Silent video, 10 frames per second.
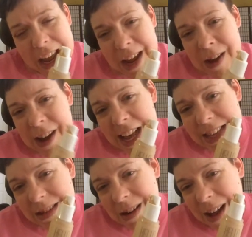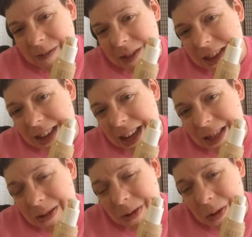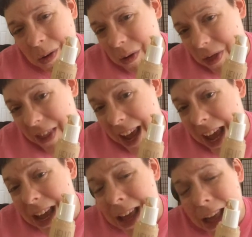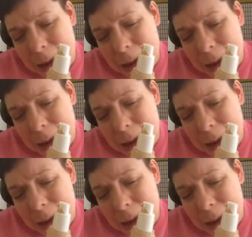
you guys don't have to sit through the whole thing.